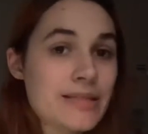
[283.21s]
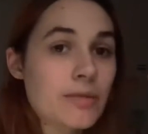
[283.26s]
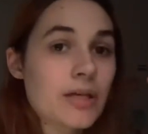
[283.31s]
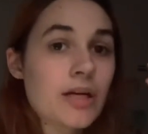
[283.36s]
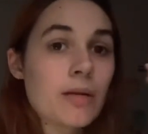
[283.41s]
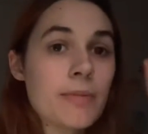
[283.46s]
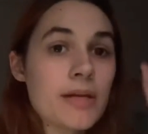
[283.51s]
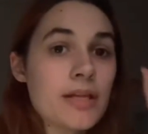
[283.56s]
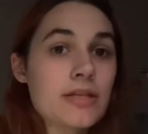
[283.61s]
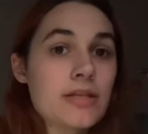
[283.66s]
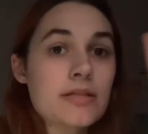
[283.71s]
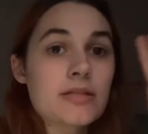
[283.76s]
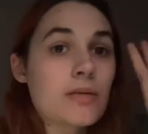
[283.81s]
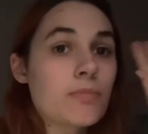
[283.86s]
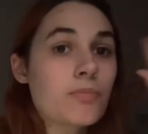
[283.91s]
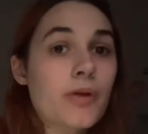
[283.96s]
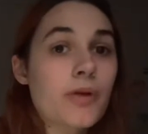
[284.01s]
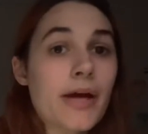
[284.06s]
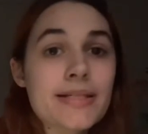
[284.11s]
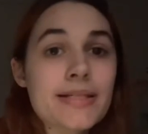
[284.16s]
I'm gonna be this
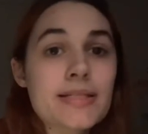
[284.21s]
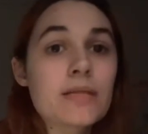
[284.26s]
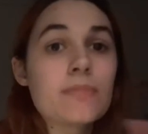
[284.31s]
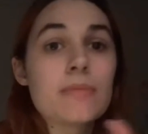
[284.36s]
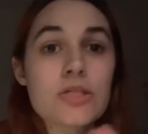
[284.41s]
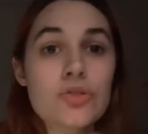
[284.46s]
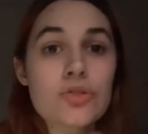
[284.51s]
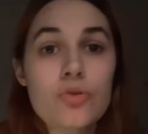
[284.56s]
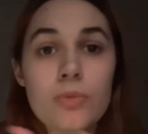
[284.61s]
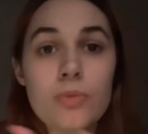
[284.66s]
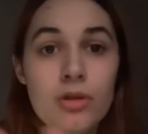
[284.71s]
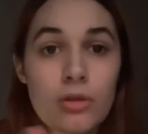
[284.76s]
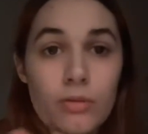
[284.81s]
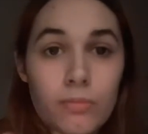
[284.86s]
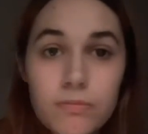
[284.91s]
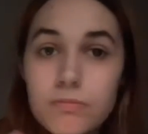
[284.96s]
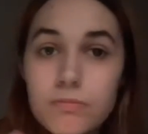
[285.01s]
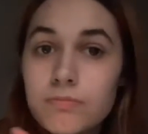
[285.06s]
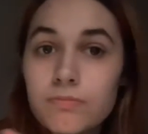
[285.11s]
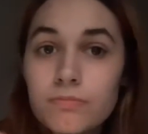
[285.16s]
depressed, miserable
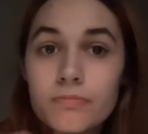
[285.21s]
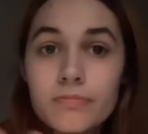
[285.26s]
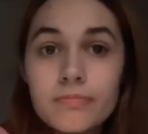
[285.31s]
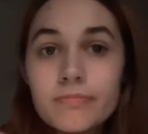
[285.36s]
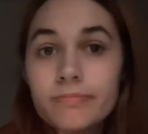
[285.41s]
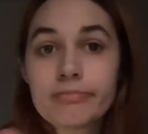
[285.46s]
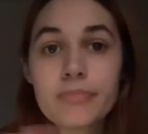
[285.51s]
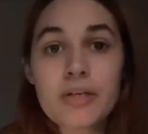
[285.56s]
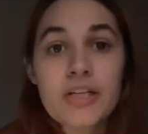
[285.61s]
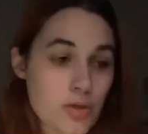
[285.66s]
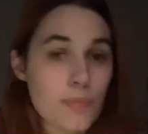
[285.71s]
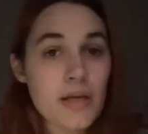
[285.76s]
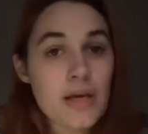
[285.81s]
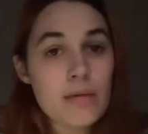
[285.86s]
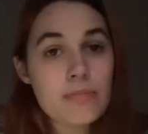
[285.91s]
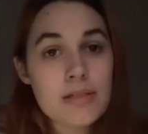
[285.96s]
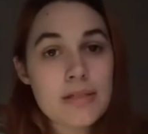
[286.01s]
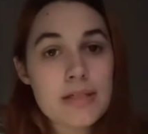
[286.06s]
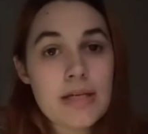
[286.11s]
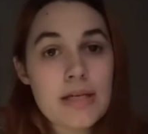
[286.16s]
bitch. So
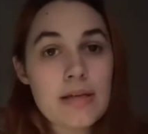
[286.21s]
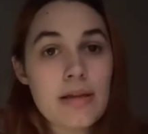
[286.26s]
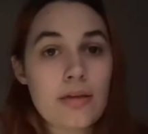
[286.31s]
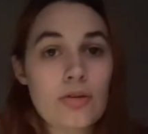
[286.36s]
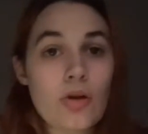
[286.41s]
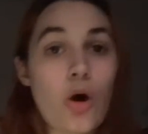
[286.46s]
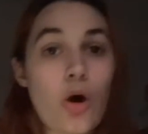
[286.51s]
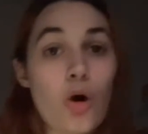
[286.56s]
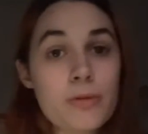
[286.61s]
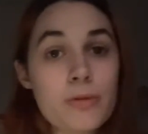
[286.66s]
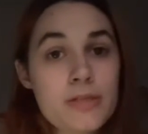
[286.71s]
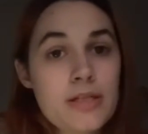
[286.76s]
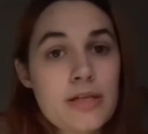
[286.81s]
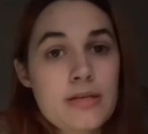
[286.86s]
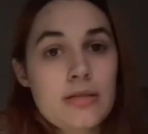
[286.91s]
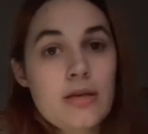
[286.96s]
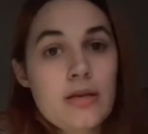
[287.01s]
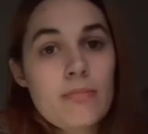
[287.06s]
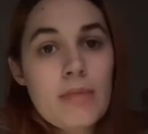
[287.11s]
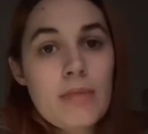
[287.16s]
PMDD, like, the
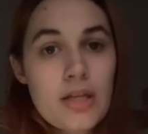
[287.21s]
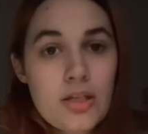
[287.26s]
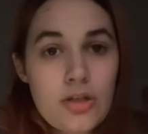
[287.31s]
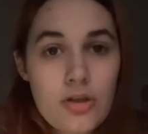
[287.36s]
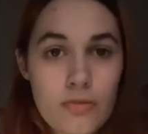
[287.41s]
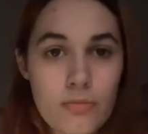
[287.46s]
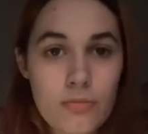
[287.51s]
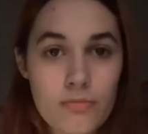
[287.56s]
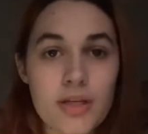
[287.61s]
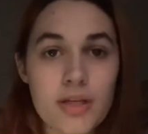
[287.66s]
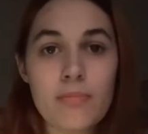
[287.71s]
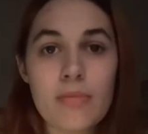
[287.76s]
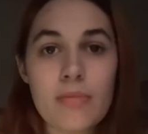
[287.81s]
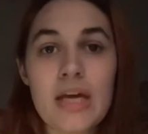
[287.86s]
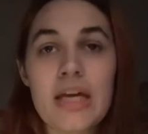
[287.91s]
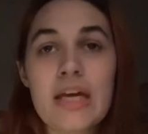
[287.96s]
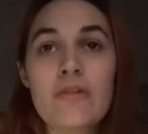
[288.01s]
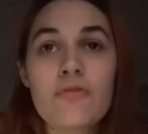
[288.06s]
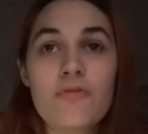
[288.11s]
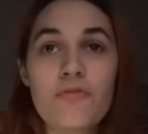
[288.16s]
hopelessness can make
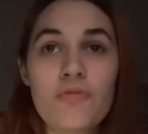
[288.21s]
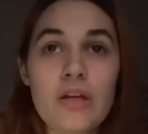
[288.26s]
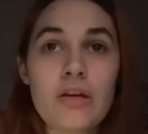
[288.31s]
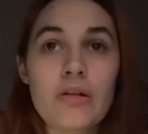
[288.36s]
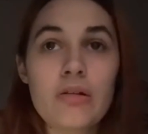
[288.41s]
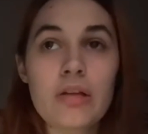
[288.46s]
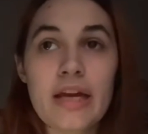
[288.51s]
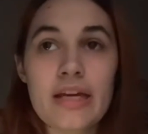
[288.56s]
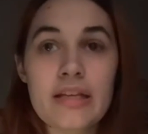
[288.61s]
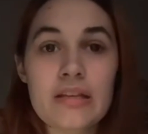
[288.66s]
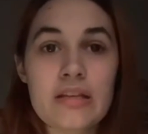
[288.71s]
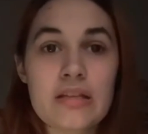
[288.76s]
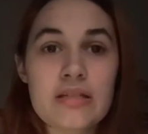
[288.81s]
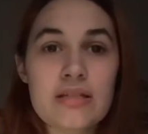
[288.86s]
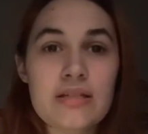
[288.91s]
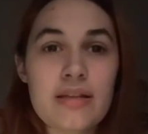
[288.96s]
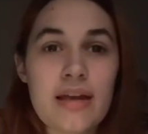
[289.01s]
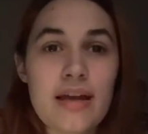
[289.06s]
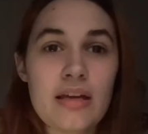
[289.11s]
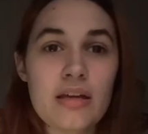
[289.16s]
it feel like
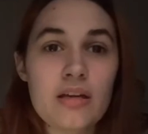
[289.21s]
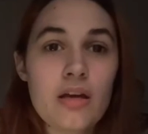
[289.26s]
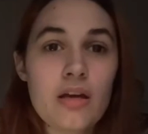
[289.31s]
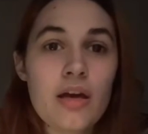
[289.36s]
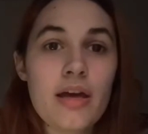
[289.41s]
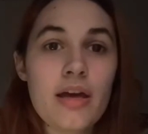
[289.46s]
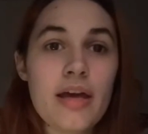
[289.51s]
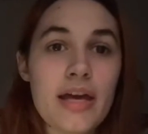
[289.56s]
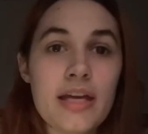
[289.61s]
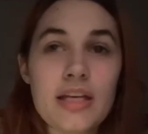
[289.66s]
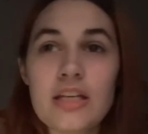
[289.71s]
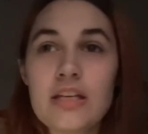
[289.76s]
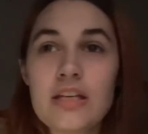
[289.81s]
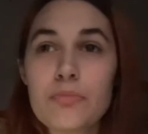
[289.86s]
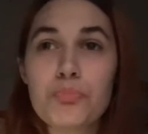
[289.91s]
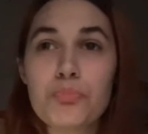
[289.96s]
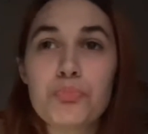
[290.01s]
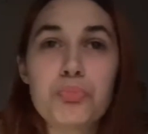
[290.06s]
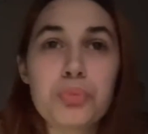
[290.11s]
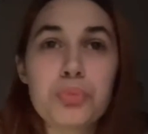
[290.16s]
this like
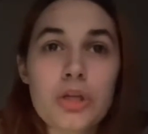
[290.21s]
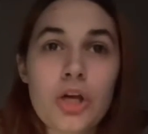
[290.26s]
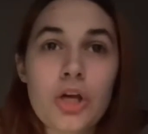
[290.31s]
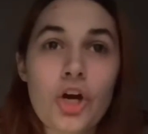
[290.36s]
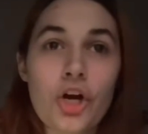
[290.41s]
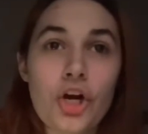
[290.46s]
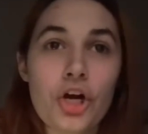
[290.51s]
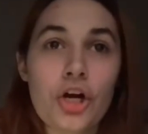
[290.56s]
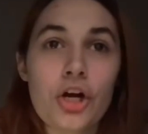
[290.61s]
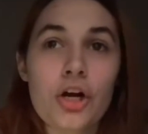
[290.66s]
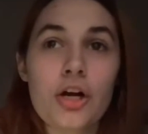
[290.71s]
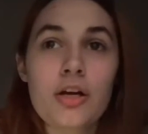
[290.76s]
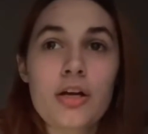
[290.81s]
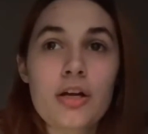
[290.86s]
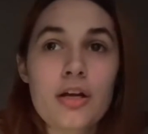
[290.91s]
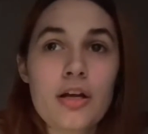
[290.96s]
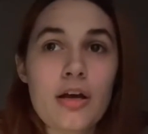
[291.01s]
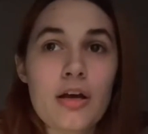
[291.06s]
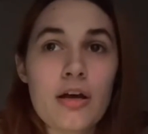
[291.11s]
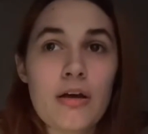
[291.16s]
icky blur
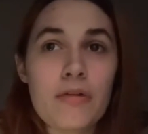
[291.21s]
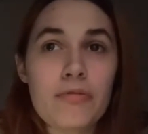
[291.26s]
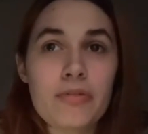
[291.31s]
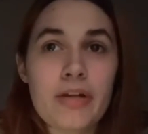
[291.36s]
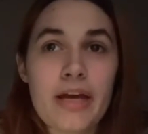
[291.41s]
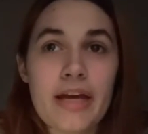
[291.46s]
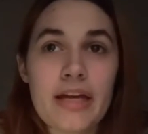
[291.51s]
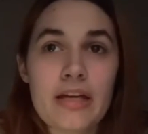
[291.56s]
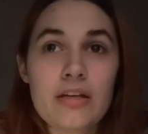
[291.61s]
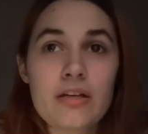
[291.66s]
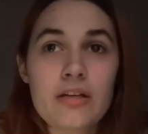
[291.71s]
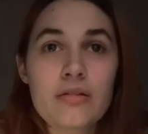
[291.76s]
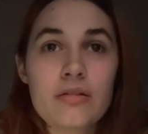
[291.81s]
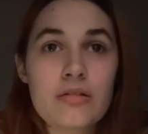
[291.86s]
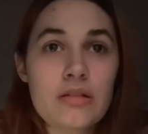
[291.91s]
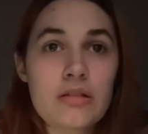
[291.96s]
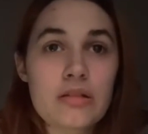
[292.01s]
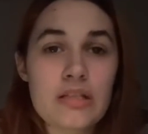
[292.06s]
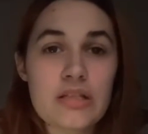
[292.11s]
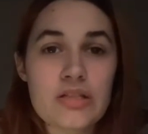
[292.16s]
of like
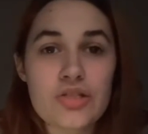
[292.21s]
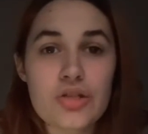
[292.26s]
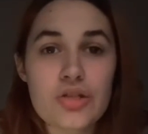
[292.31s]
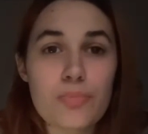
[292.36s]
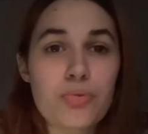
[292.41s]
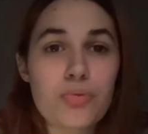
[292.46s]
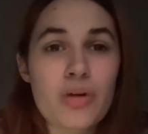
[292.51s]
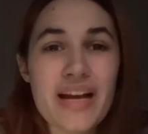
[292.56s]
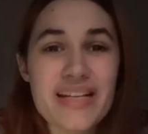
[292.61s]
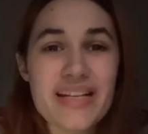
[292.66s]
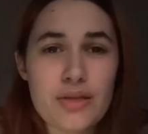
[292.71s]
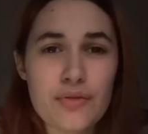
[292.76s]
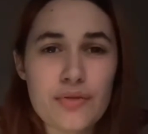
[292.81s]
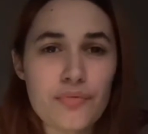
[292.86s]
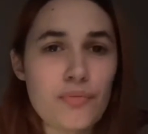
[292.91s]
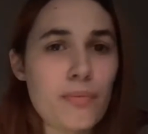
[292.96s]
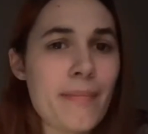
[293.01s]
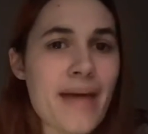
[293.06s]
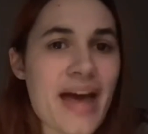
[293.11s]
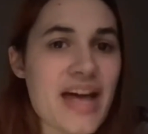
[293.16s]
this depressive
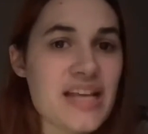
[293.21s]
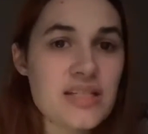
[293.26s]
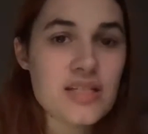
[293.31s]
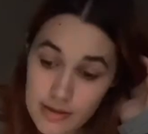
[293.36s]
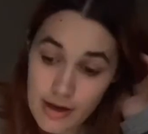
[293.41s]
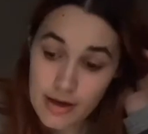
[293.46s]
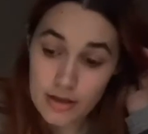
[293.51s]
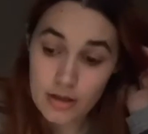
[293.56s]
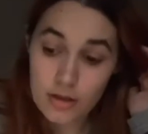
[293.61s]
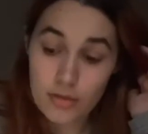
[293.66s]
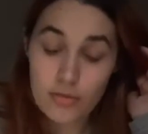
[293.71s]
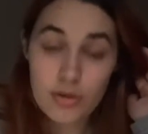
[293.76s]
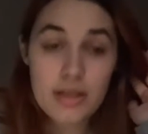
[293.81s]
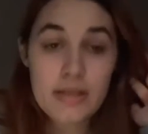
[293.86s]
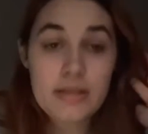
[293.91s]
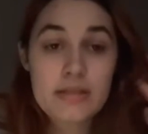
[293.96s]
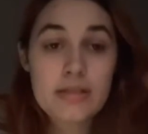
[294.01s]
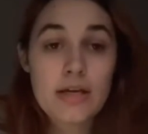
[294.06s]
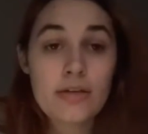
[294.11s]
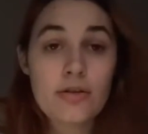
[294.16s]
mess. Like, you need
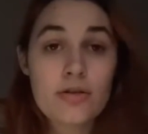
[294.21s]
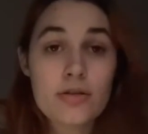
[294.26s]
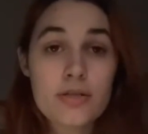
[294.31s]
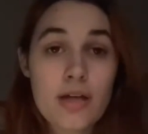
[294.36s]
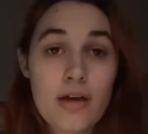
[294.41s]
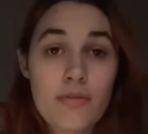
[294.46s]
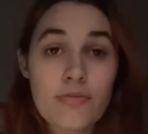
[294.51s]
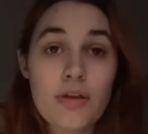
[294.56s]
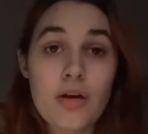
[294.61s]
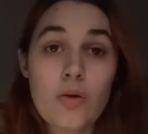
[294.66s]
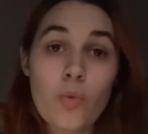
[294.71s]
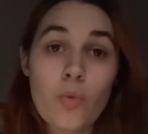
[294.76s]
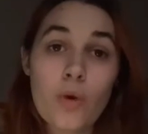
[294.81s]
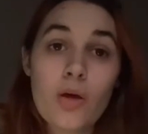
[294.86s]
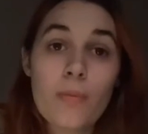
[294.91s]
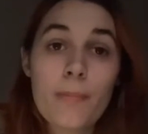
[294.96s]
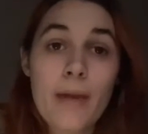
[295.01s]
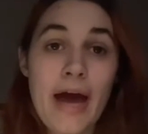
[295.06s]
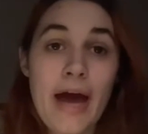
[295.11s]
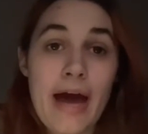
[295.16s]
to tell yourself that it
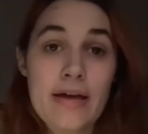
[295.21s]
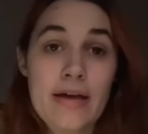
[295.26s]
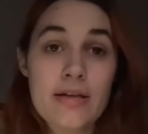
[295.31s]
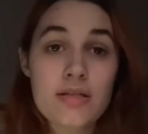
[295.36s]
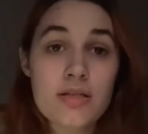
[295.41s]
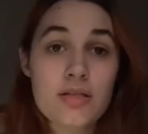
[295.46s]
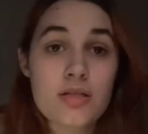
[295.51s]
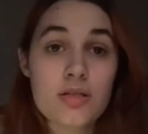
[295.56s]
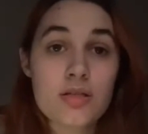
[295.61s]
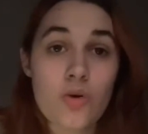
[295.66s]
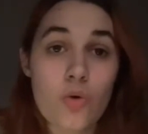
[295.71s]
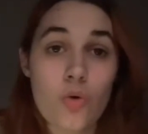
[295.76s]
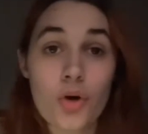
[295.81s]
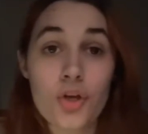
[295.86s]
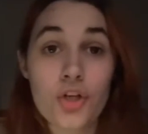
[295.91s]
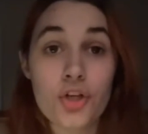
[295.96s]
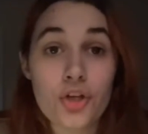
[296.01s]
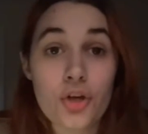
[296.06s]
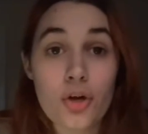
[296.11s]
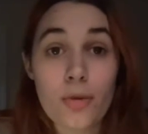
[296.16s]
will pass, or
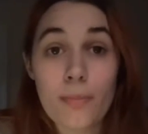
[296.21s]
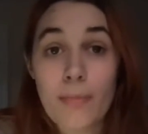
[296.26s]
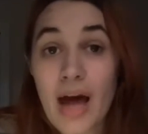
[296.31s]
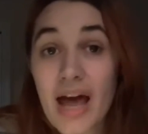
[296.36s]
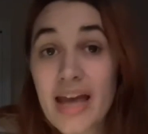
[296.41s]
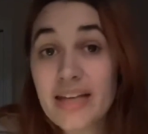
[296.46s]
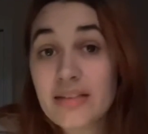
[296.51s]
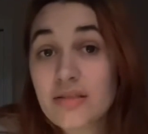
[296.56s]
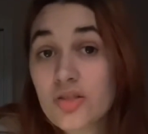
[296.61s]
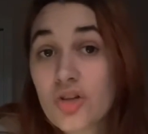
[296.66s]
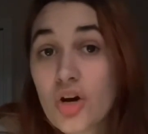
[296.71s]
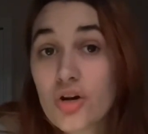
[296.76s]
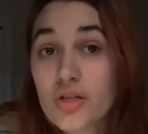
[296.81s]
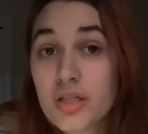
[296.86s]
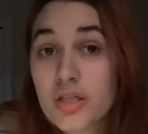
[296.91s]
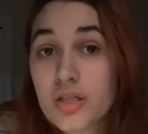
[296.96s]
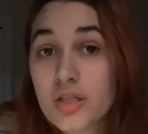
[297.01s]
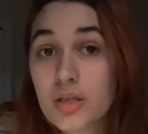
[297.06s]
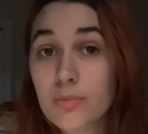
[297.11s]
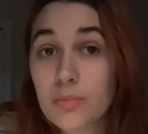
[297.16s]
your mind
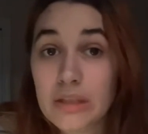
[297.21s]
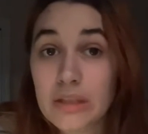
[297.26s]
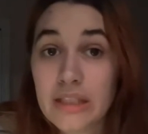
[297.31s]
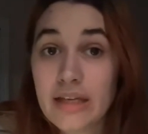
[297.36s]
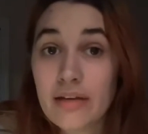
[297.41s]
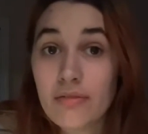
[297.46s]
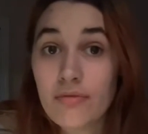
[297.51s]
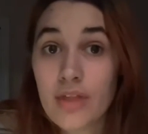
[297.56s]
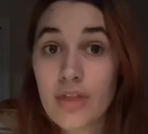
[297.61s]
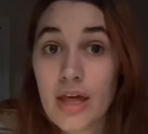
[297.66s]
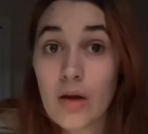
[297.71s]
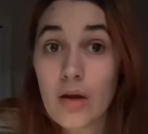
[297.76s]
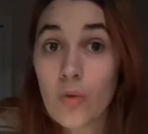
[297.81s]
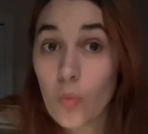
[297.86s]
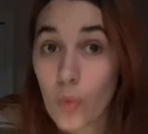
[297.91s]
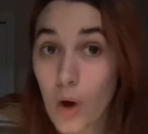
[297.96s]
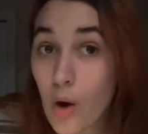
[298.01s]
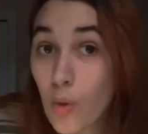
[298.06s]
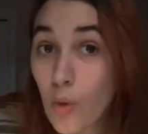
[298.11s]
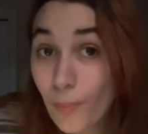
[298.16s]
starts to believe that it
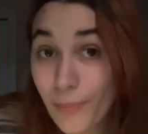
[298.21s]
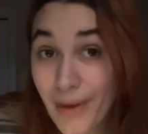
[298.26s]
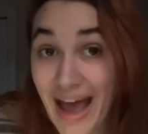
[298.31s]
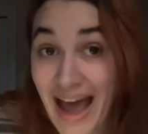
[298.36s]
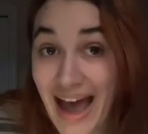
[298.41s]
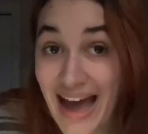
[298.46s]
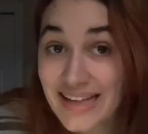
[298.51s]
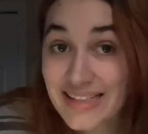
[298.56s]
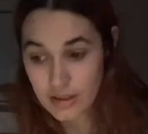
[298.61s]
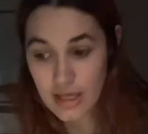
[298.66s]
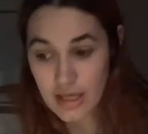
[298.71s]
won't pass.